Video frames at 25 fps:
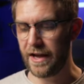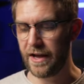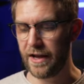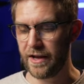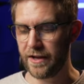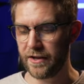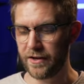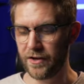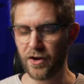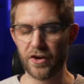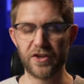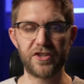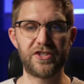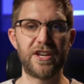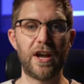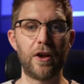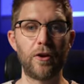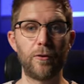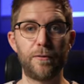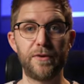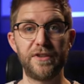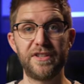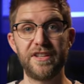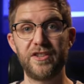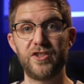You got shuttle
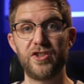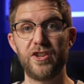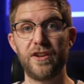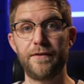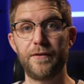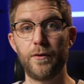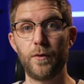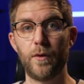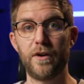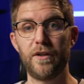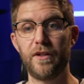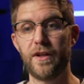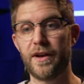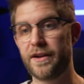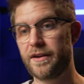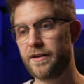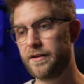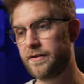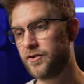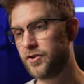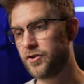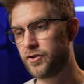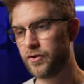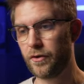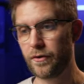position if you want to like
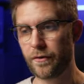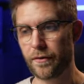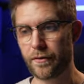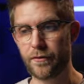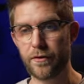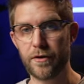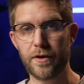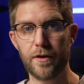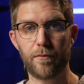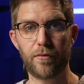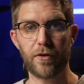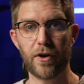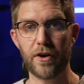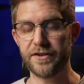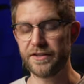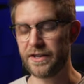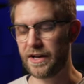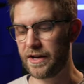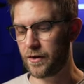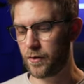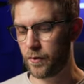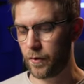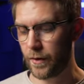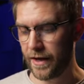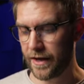shoot through your project
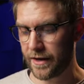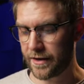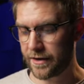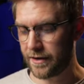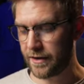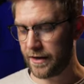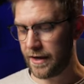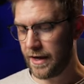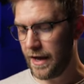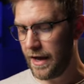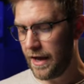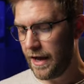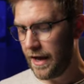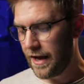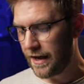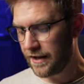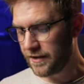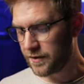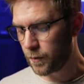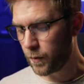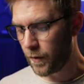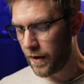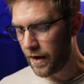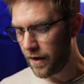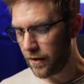quick as
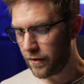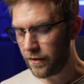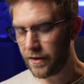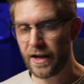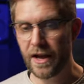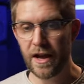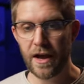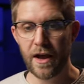well.